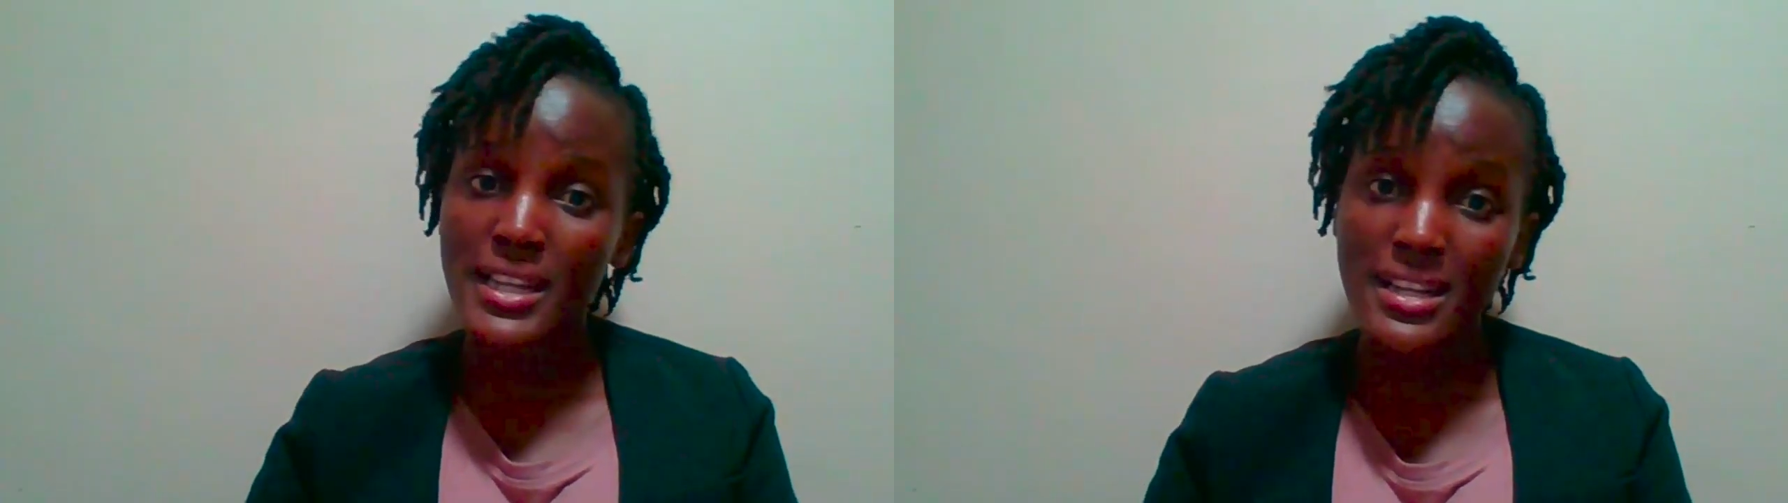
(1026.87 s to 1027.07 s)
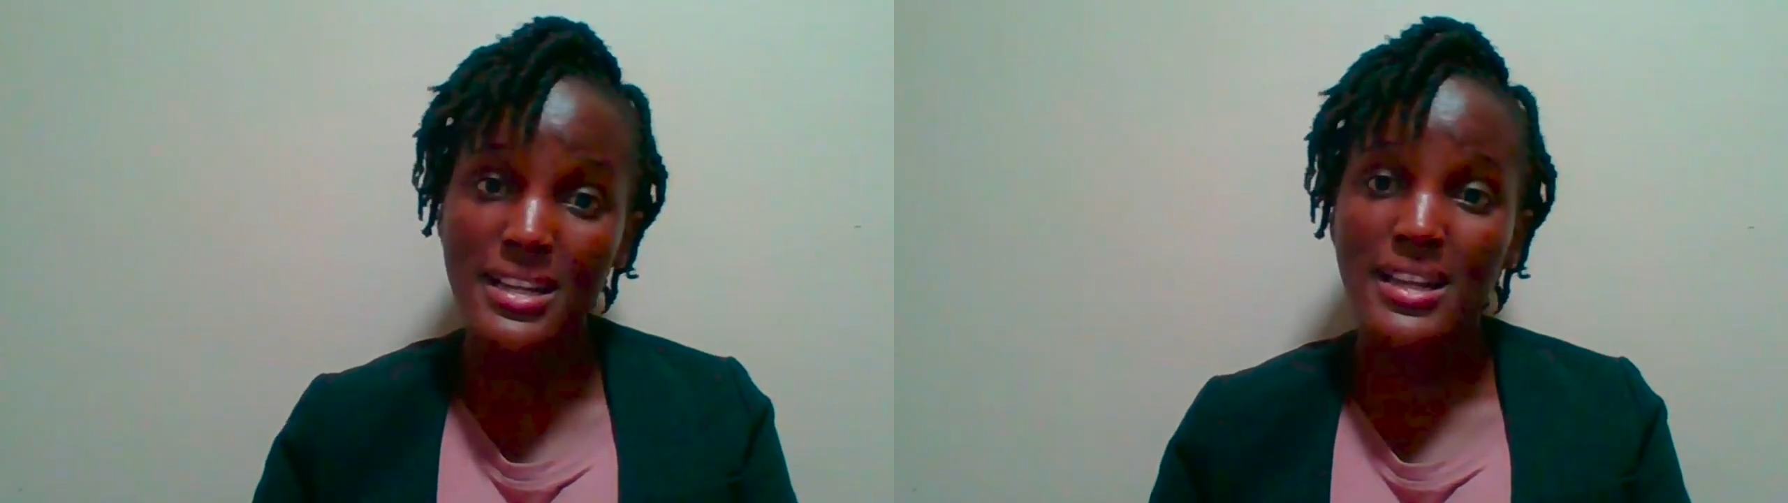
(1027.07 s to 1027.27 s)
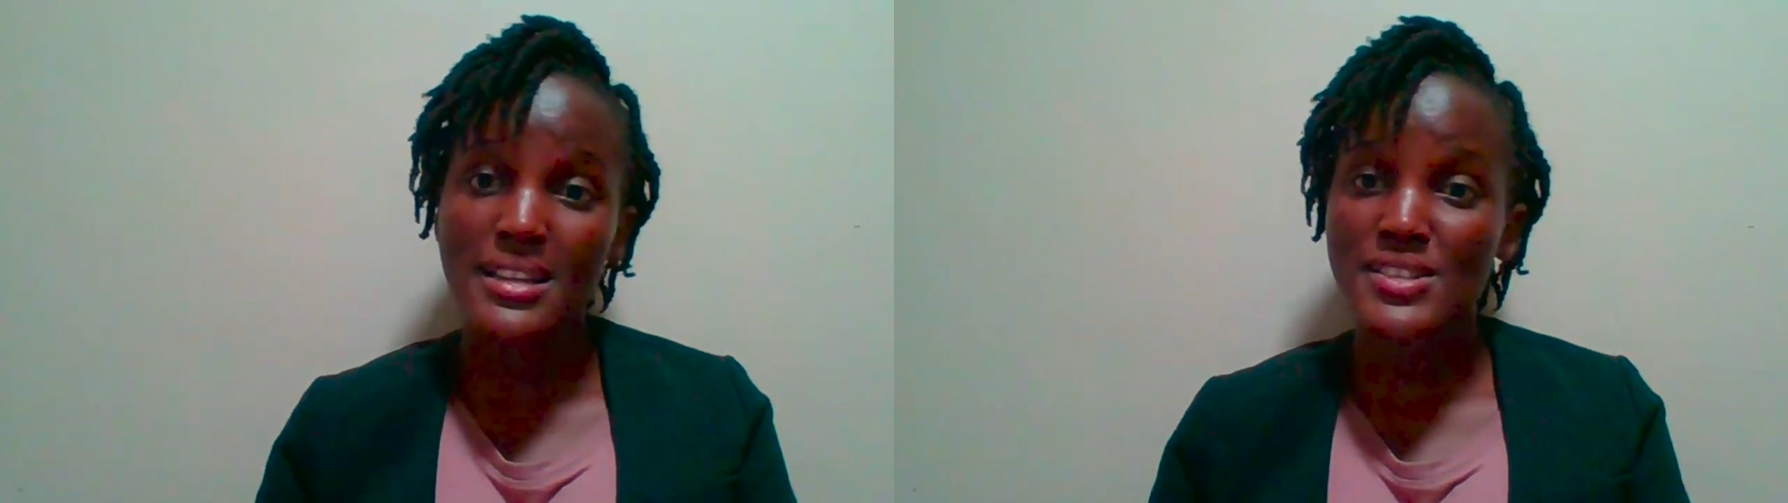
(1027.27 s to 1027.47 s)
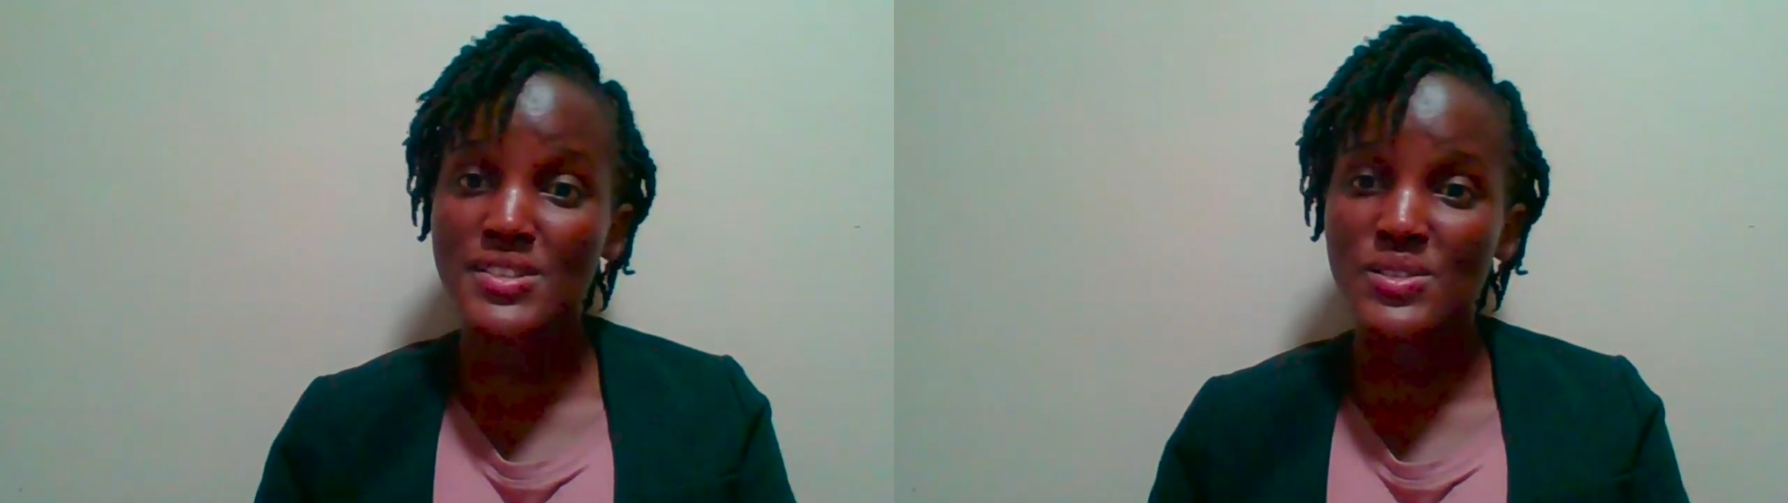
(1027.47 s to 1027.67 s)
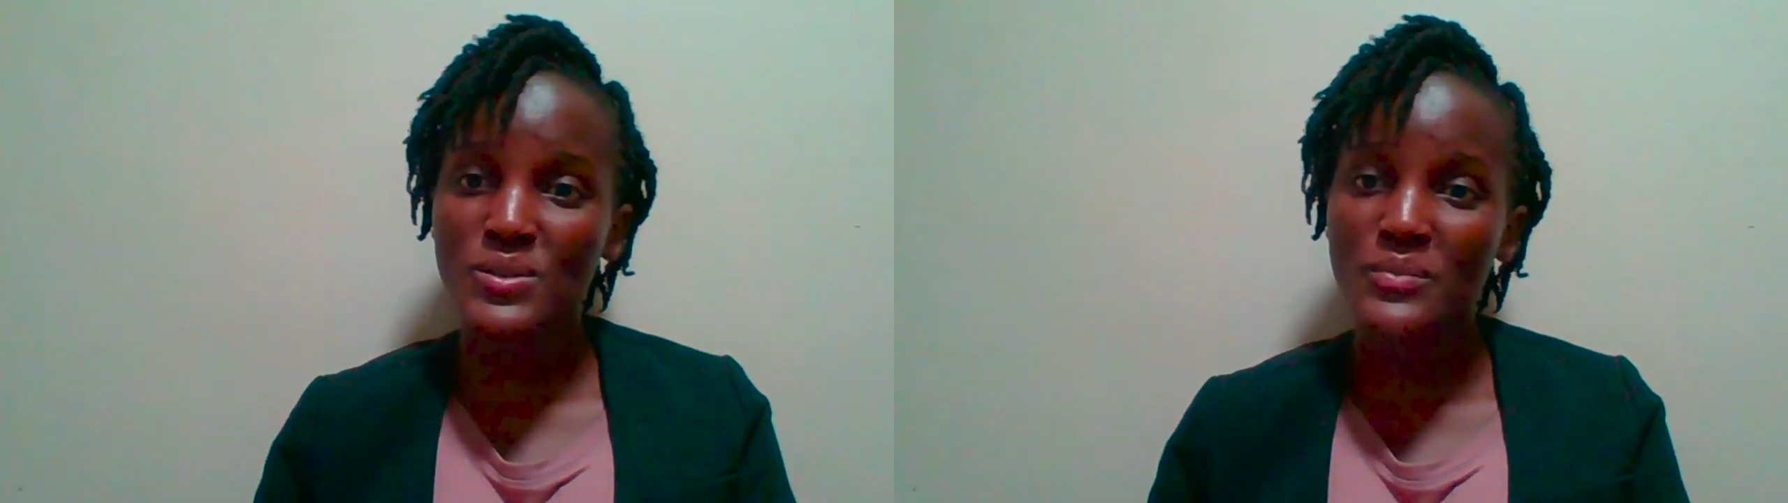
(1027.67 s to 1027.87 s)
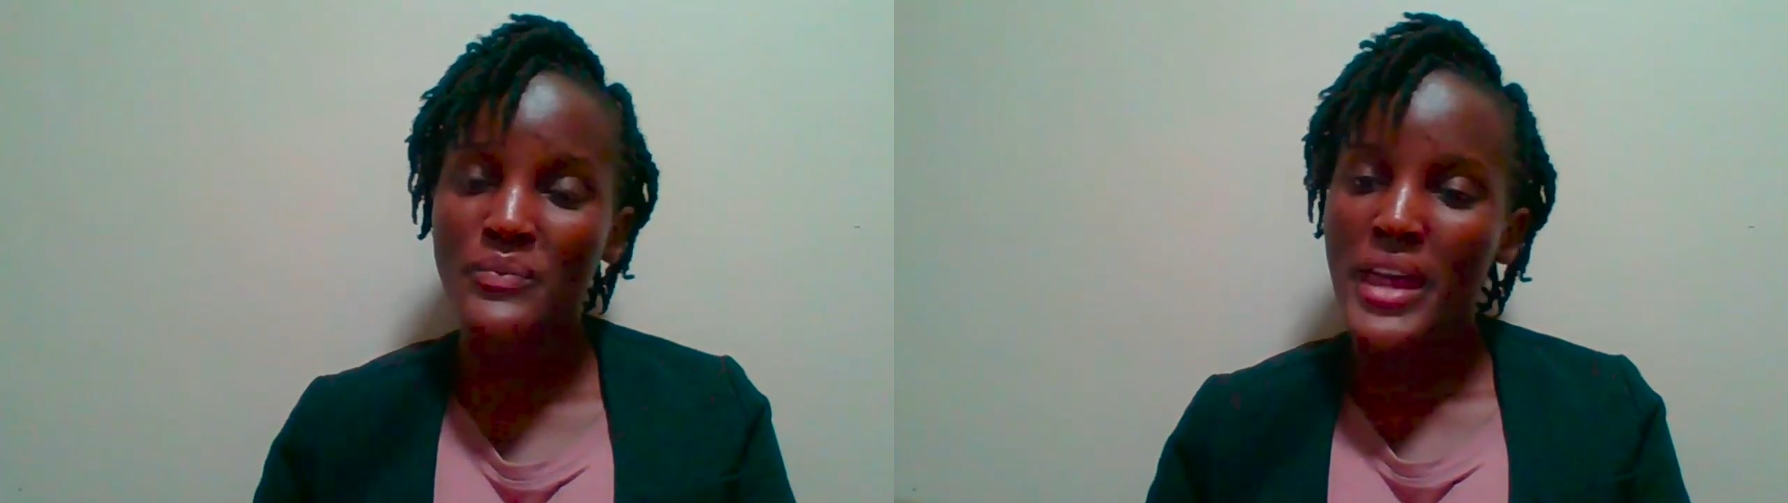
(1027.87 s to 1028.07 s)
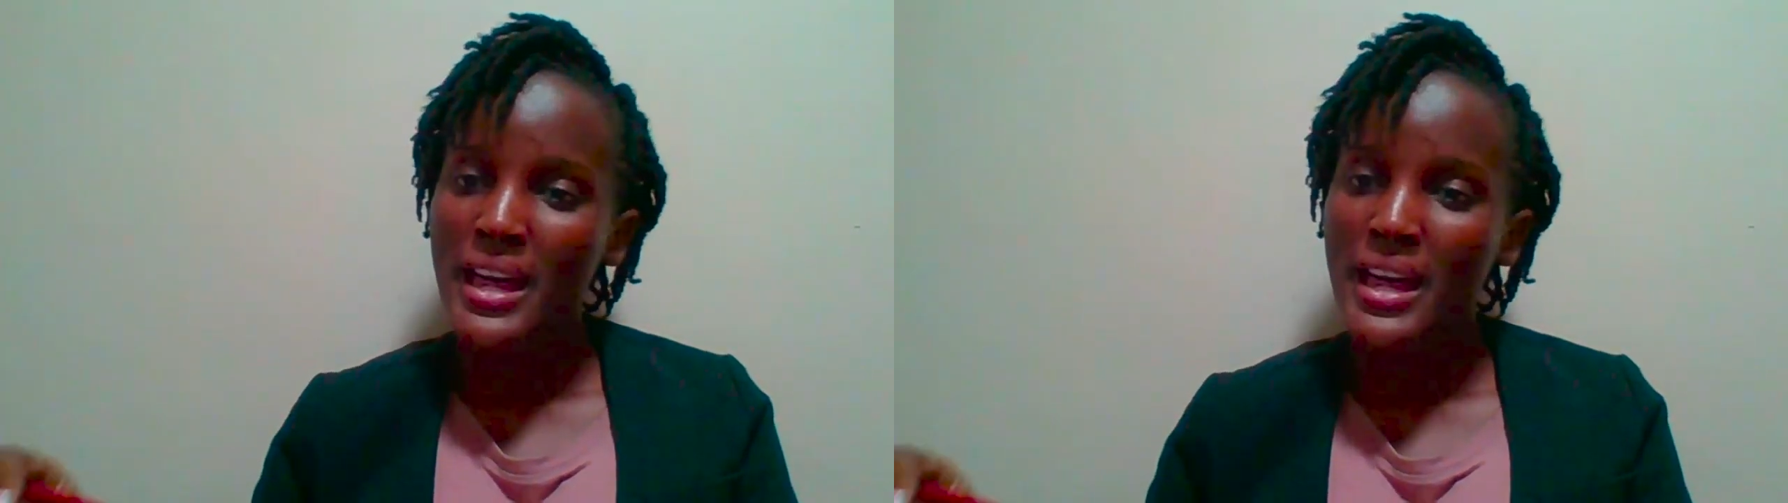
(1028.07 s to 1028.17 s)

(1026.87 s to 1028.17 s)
in another school.